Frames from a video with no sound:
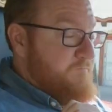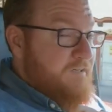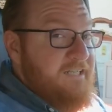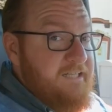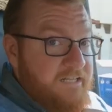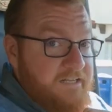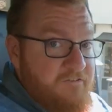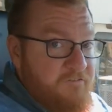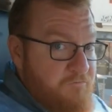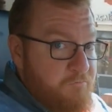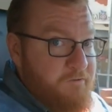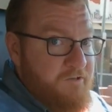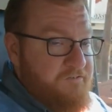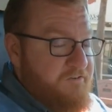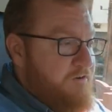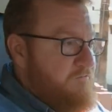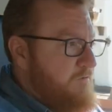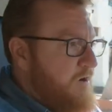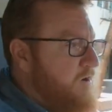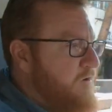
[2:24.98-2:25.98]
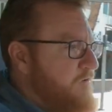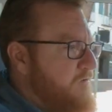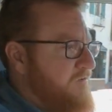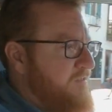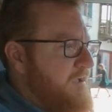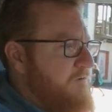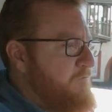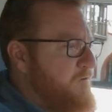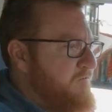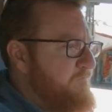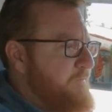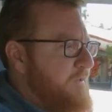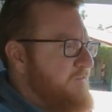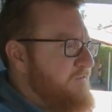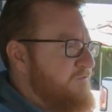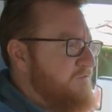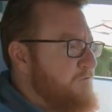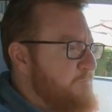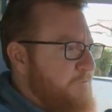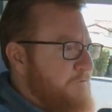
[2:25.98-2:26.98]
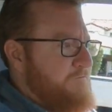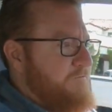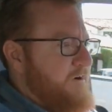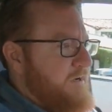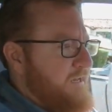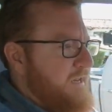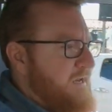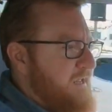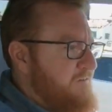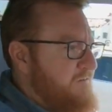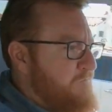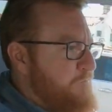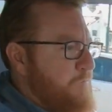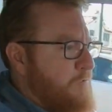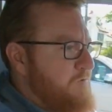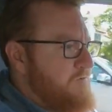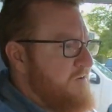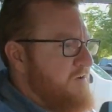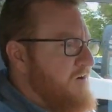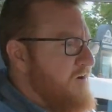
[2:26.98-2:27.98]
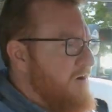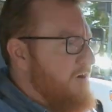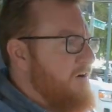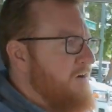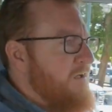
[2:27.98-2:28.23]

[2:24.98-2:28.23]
really twisty roads that would have been super fun in a sports car,